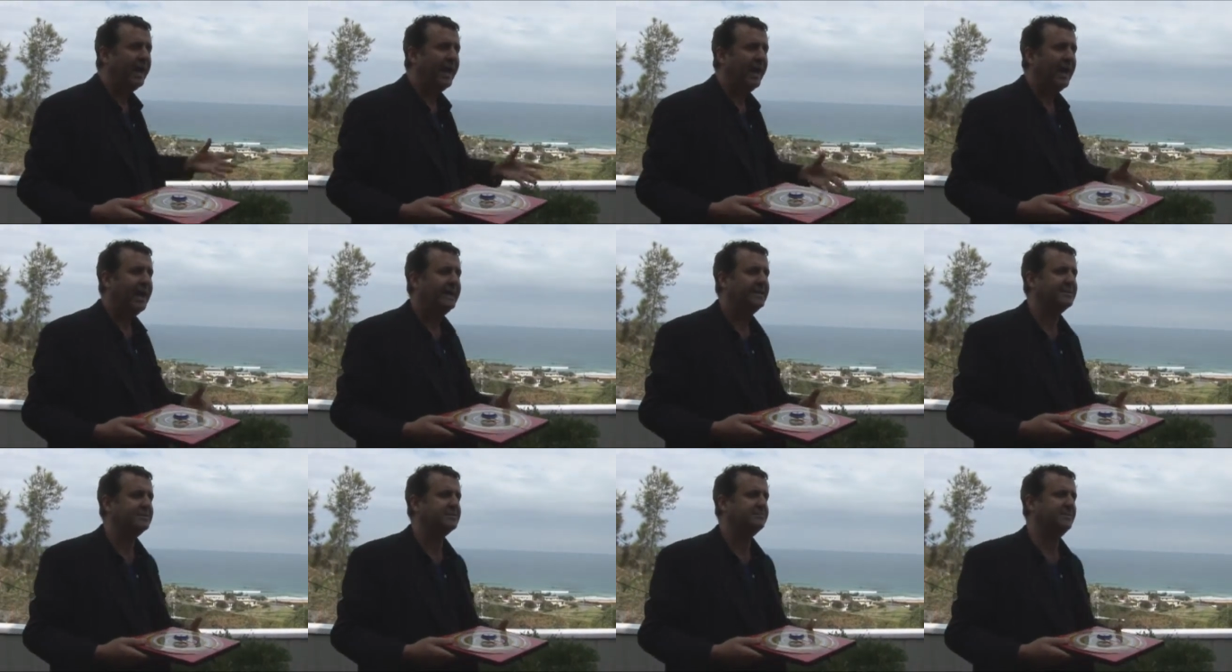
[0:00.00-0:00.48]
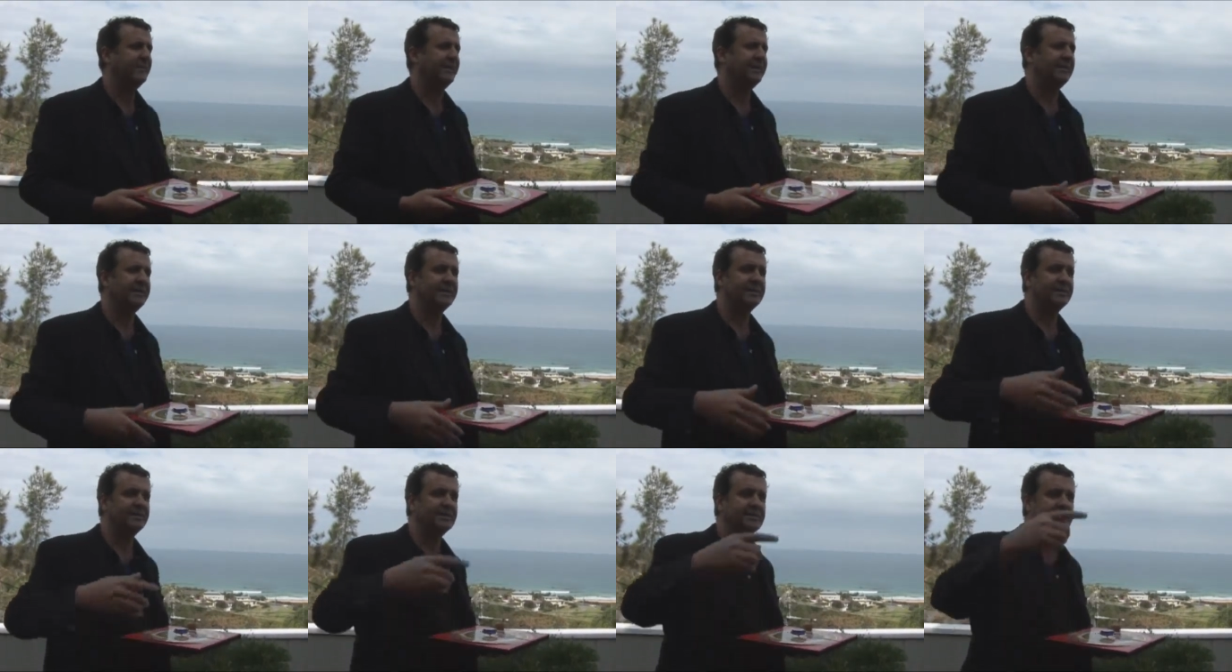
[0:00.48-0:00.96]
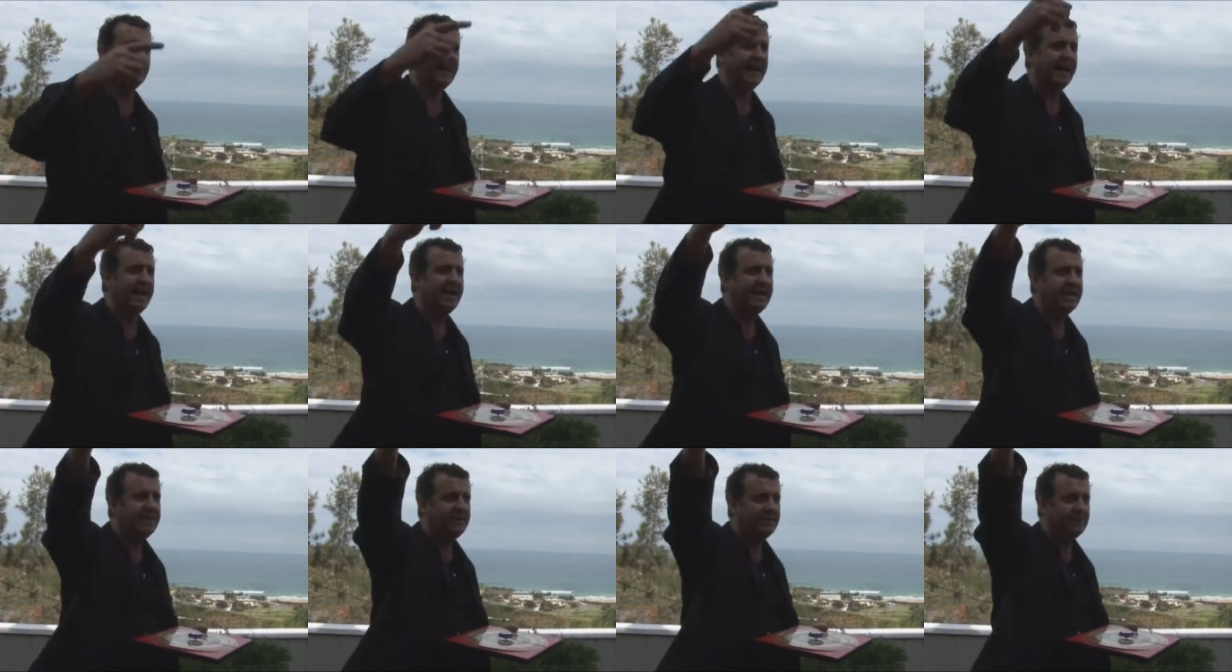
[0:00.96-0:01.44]
and it's being
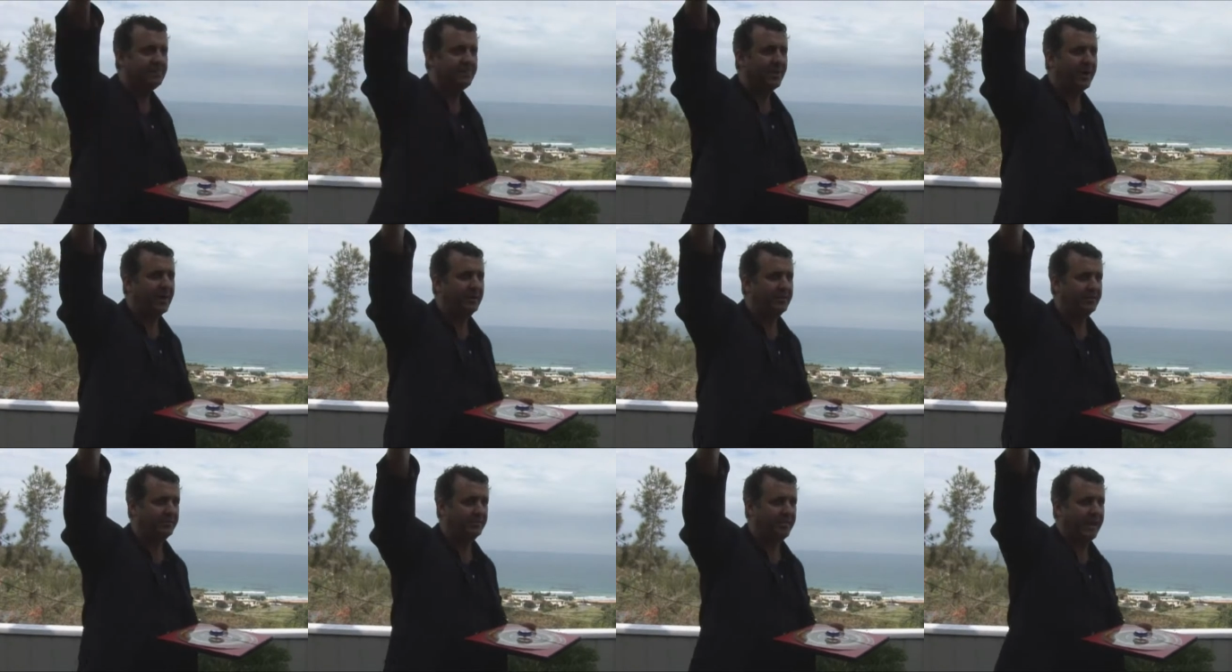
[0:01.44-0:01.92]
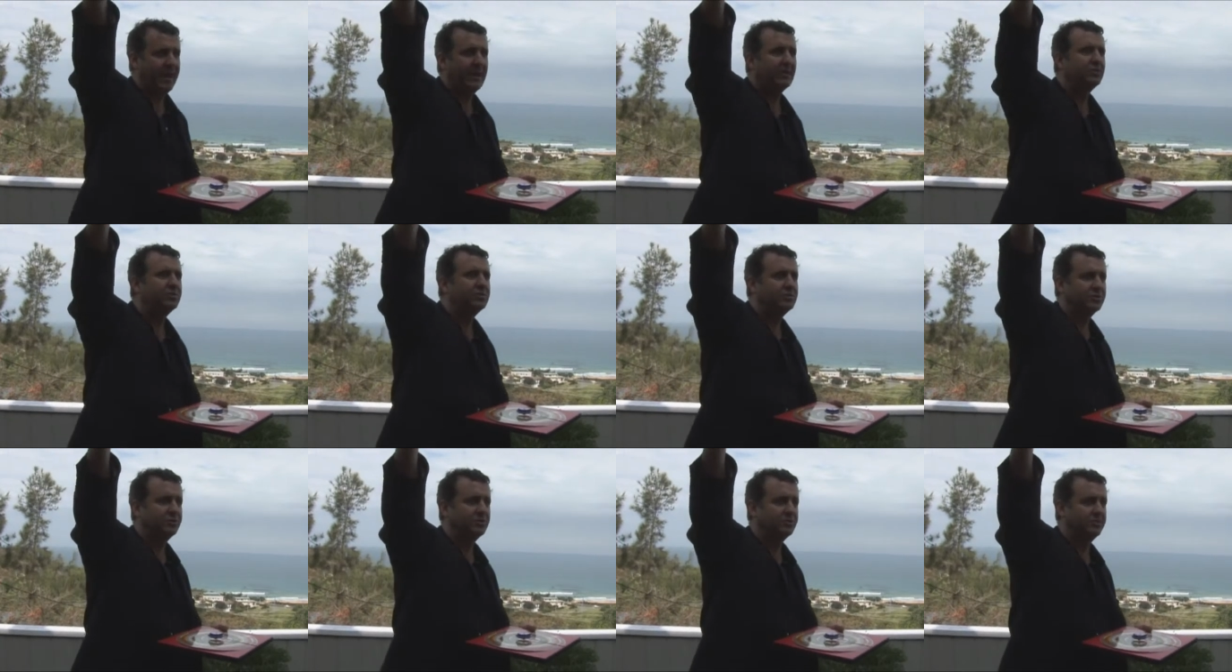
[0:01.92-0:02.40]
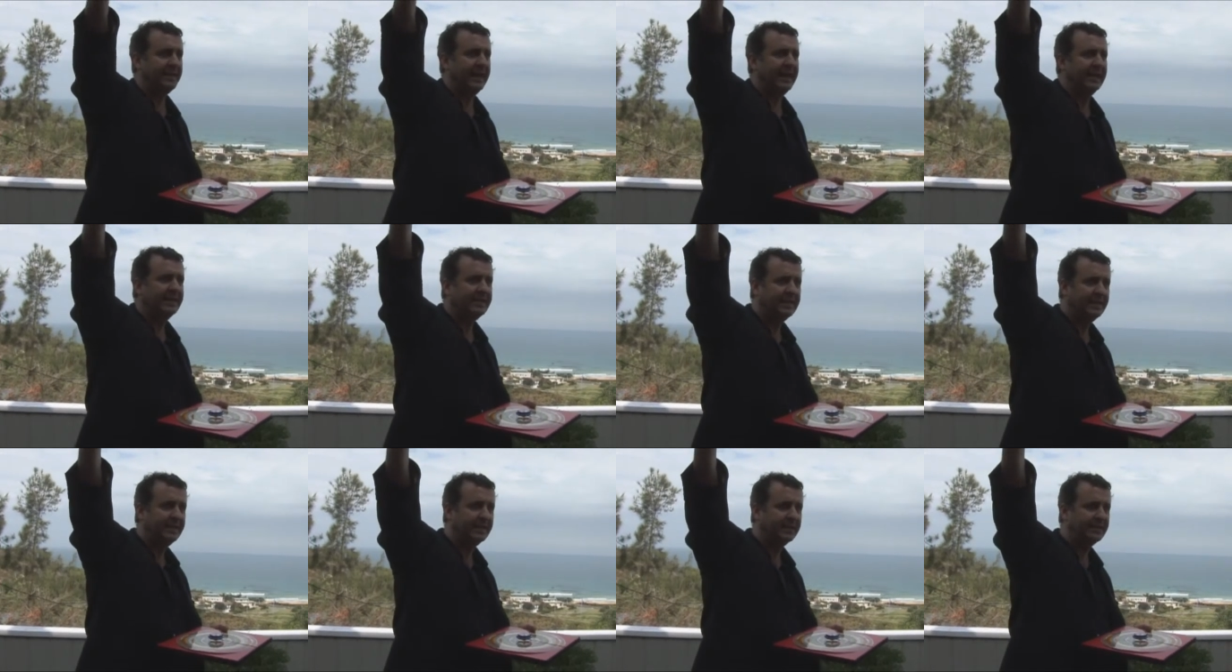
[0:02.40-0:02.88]
contained by the mountain
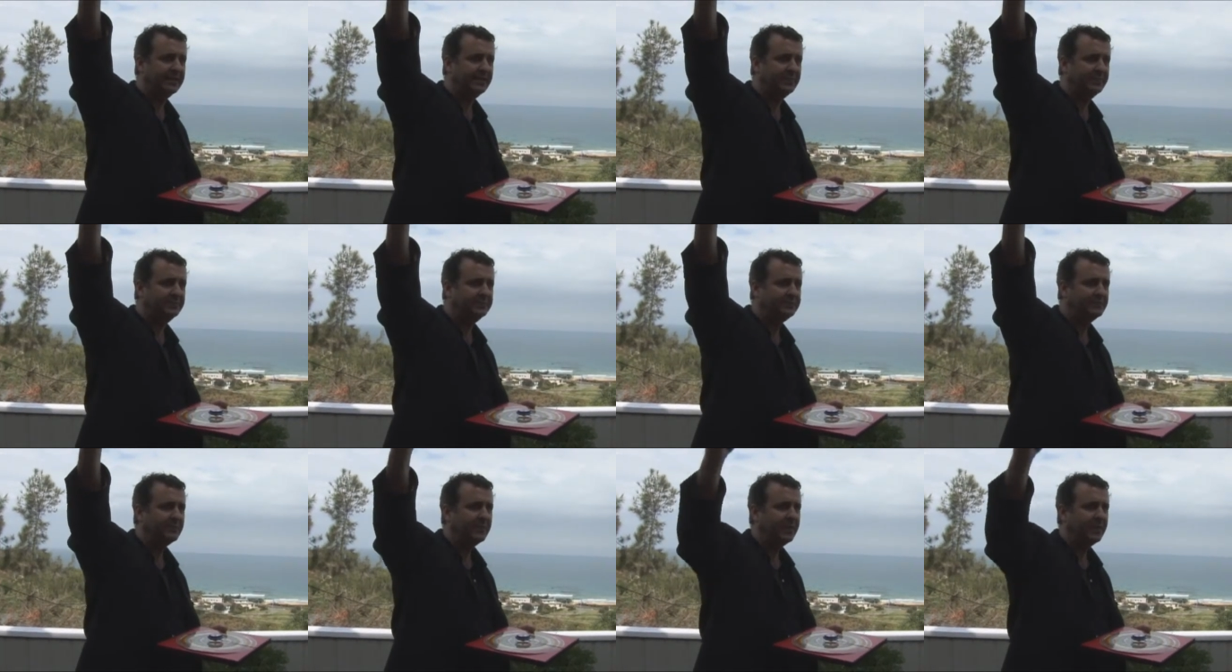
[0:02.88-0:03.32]
back here.